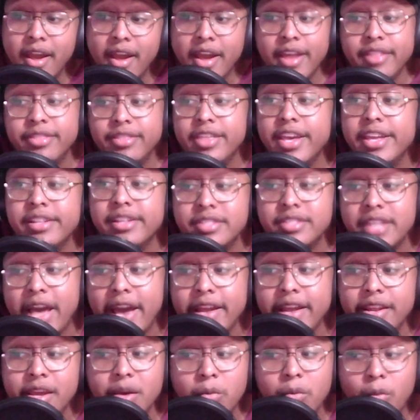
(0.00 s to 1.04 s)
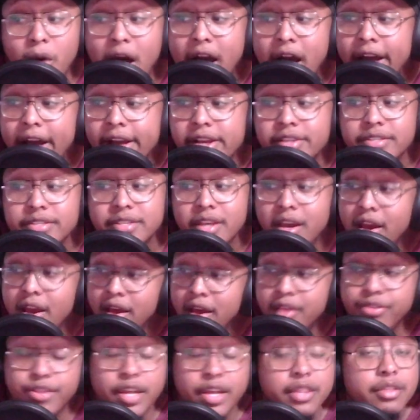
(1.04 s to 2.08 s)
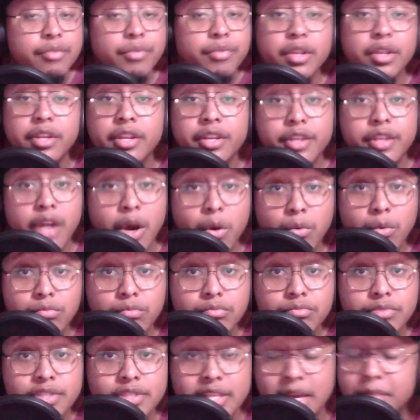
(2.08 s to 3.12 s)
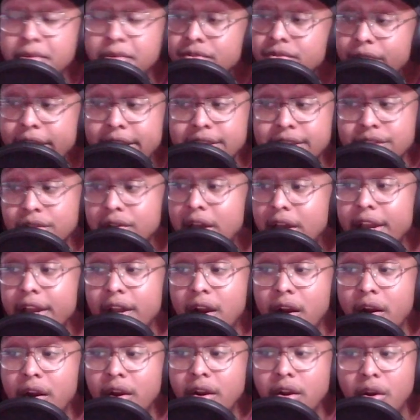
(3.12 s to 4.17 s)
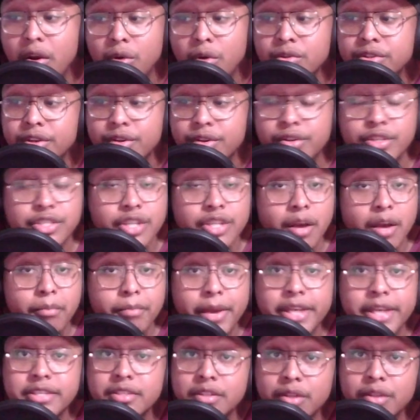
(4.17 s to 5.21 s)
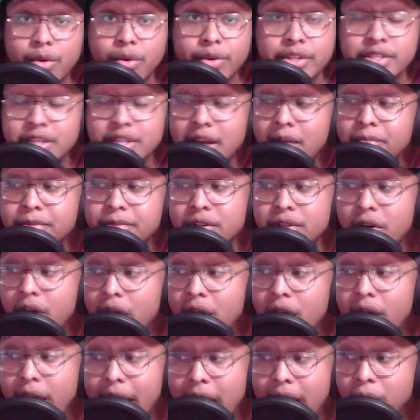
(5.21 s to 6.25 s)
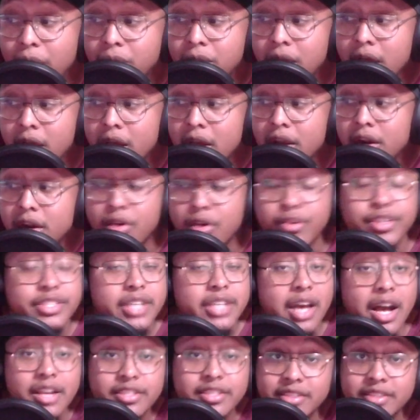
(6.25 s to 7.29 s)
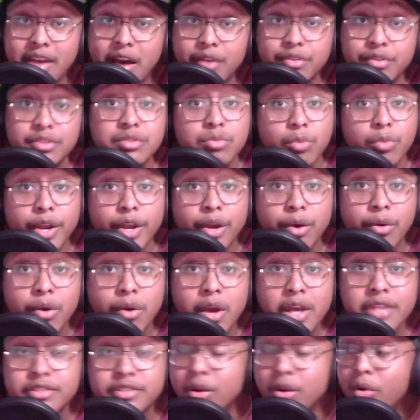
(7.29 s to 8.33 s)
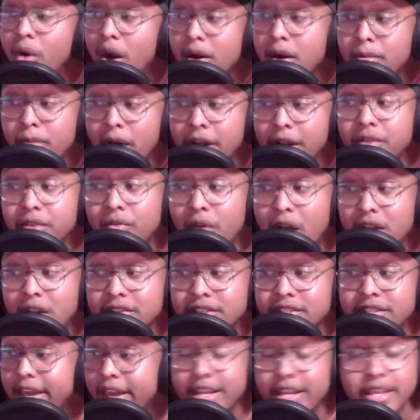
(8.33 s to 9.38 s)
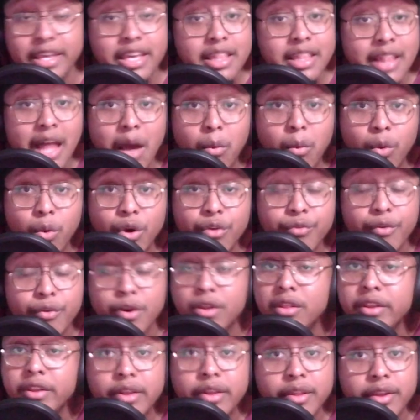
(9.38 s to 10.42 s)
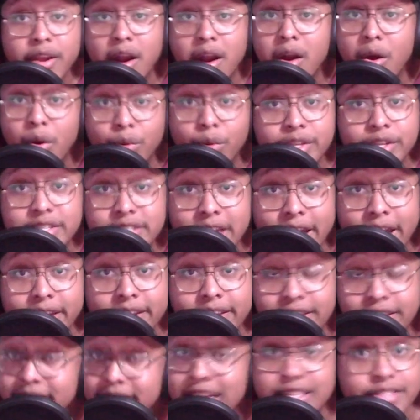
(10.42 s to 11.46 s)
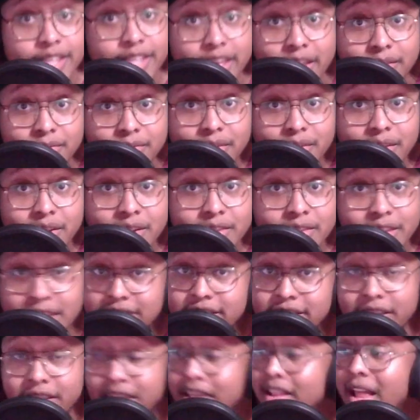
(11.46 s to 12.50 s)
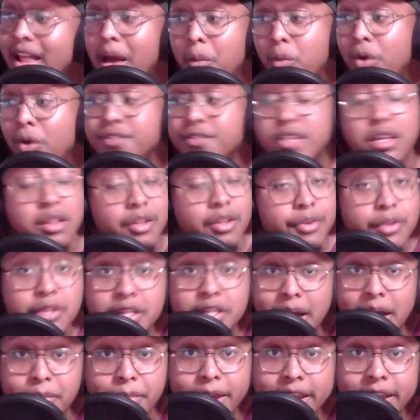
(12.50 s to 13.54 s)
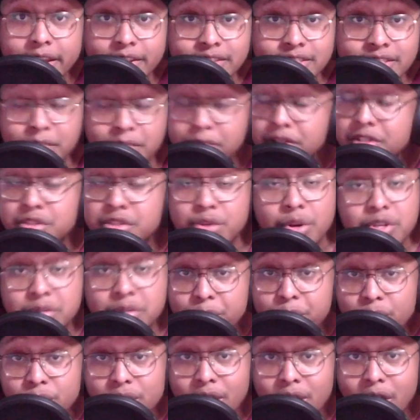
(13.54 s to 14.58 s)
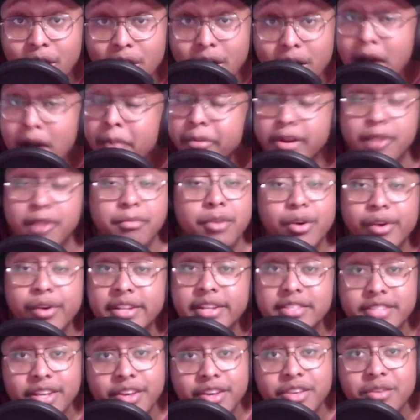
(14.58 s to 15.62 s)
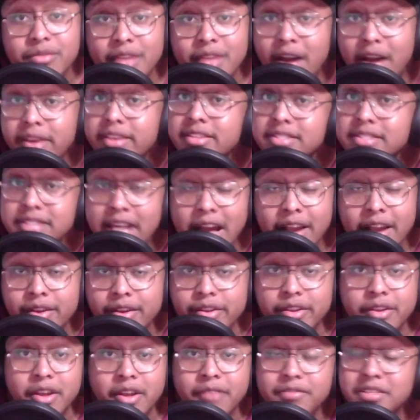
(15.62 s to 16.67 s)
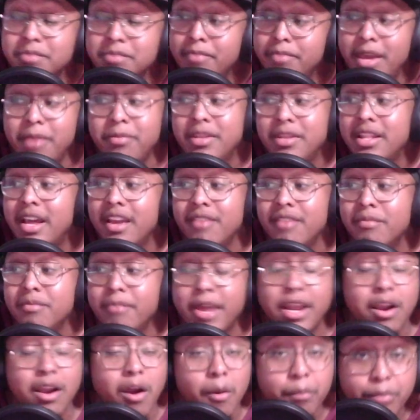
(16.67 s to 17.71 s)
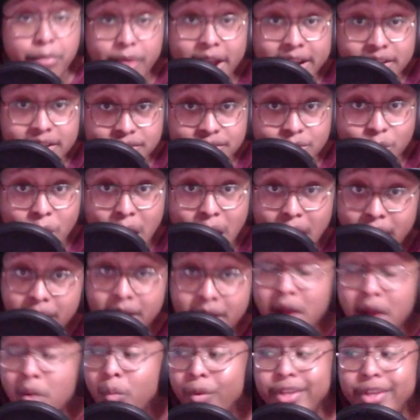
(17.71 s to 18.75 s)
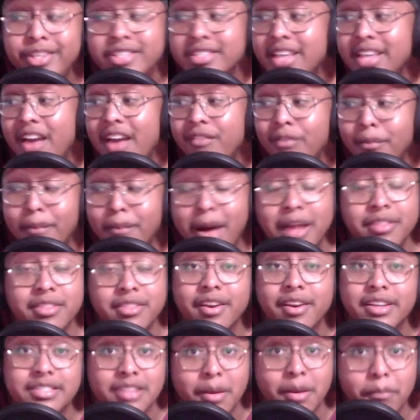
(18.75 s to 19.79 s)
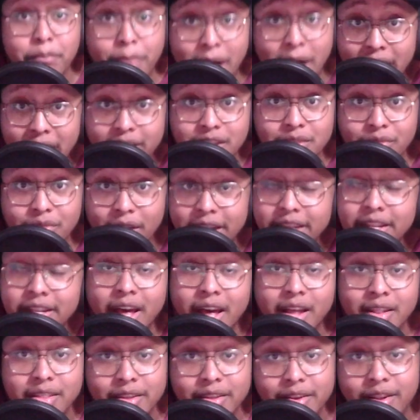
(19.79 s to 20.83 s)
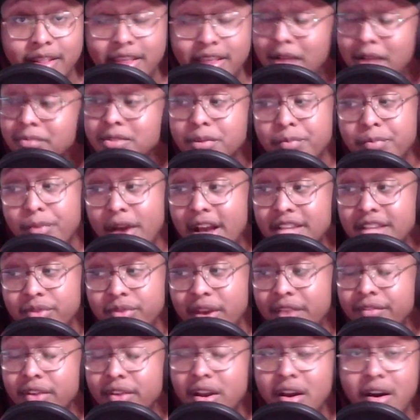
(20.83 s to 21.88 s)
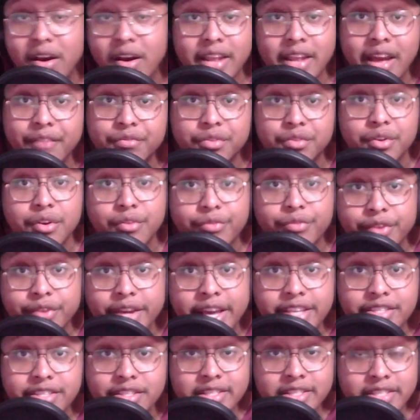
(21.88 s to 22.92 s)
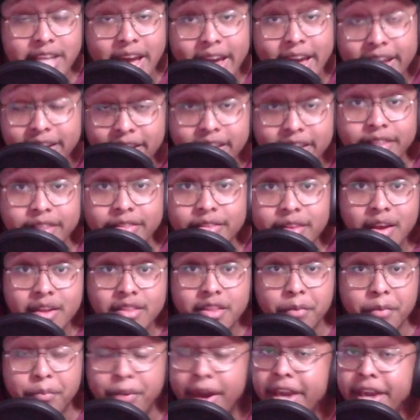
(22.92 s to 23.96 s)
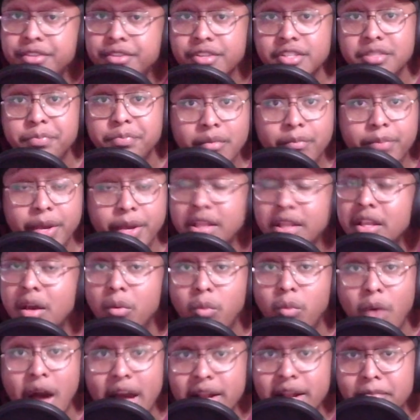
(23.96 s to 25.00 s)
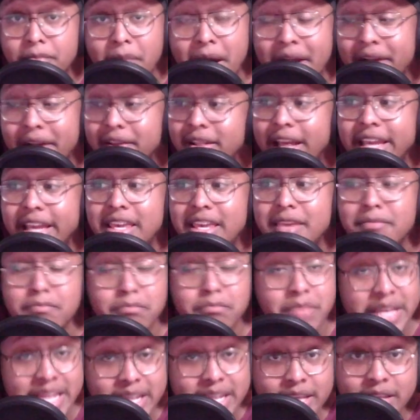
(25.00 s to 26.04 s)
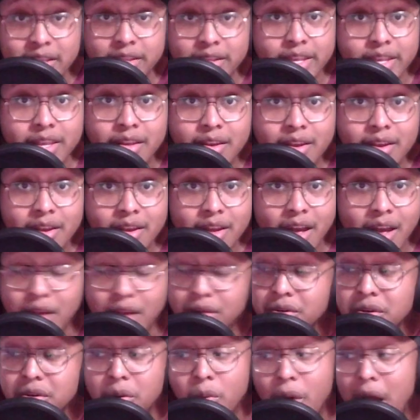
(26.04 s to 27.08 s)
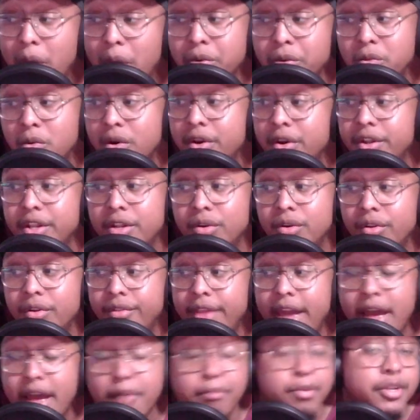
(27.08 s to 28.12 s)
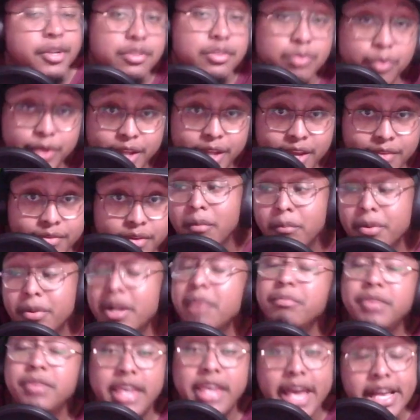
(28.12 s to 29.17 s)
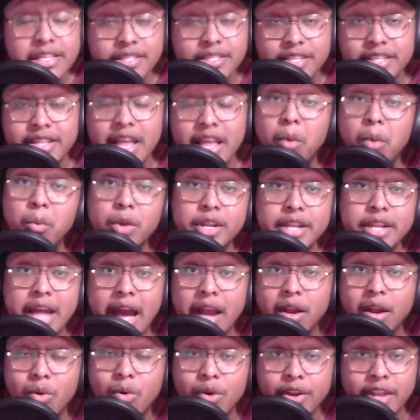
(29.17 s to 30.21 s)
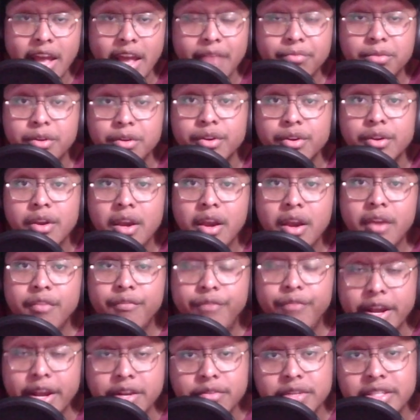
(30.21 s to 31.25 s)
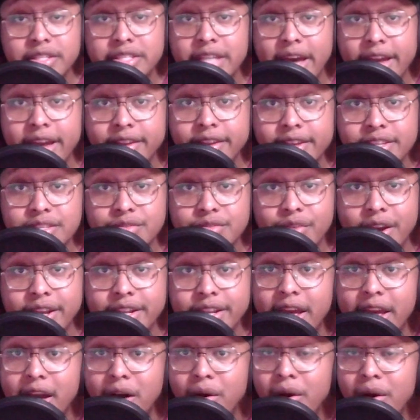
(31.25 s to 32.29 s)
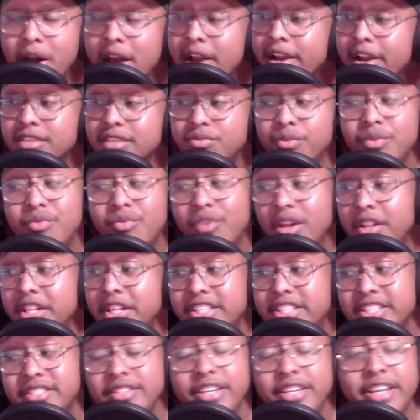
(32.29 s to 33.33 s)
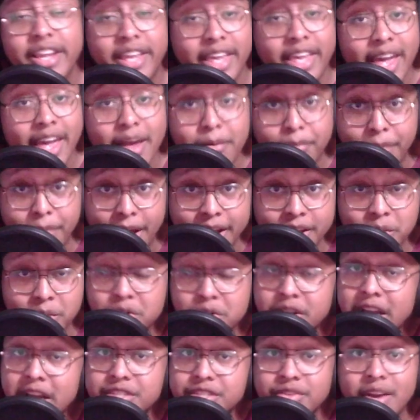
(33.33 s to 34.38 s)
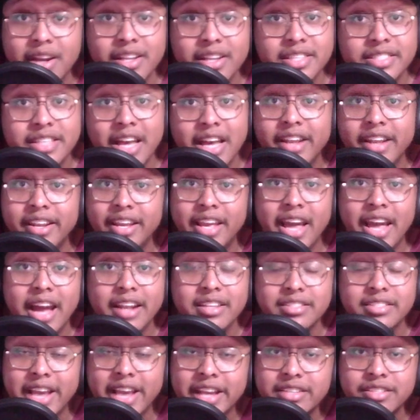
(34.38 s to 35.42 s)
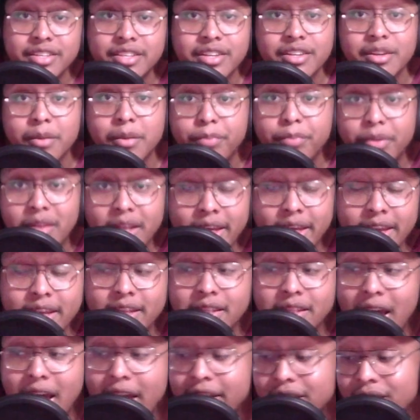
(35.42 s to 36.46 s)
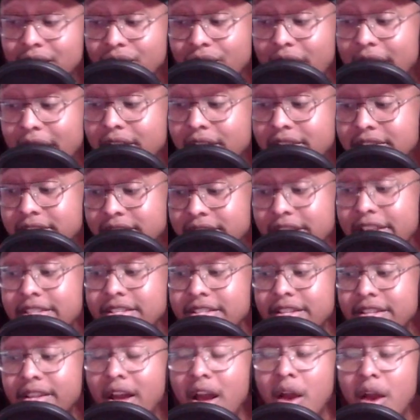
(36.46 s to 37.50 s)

And then tight end wise, nothing really to note. Sammis Reyes on IR, Cole Turner, John Bates, and Logan Thomas are all out. Curtis Hodge is out as well. So Armani Rogers and Eli Wolf are literally our only tight ends. That's it. That's it. Eli Wolf's clearly not making the team. He's a Georgia Bulldog, but I'm going to go ahead and tell you now, he's not good enough to maybe not even make our practice squad. We just have him out there as a body right now, literally. I'm surprised we haven't gone after a free agent tight end. The Patriots picked up Wademeyer like immediately. I don't know why we weren't in on that, but it's whatever. But I'm guessing that we're not going after veteran tight ends right now because we really just need a camp body. We're not trying to sign a guy that's actually going to play a lot in the regular season.